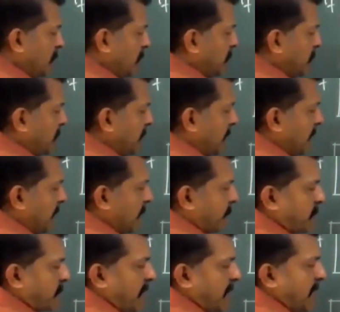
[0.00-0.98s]
Then
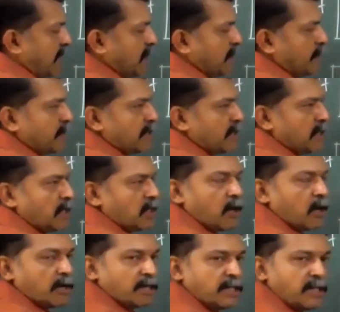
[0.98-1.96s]
left hand limit
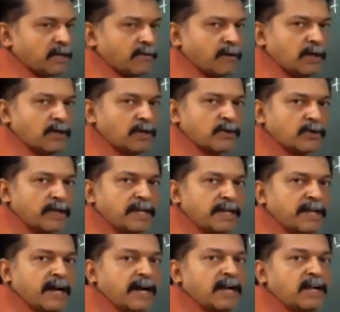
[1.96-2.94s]
not equal to right
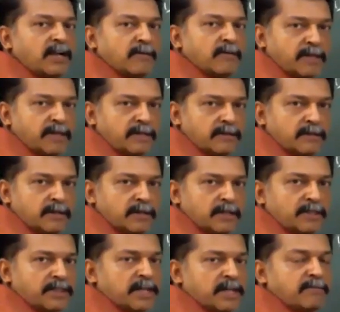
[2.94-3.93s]
hand limit.
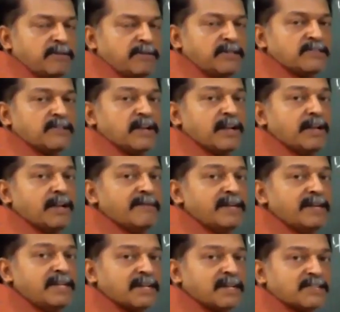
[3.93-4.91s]
That means
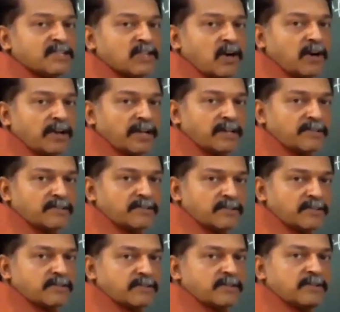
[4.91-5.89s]
limit does not
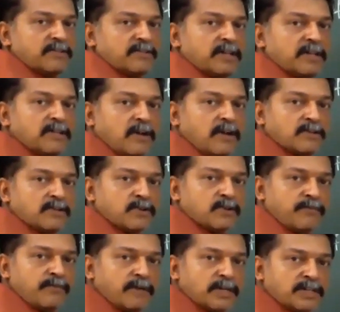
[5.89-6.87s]
exist. Then
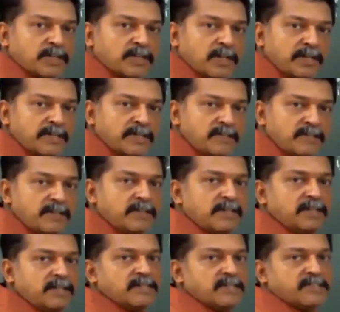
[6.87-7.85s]
also function is
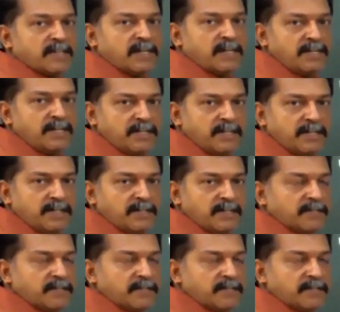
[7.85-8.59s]
discontinuous.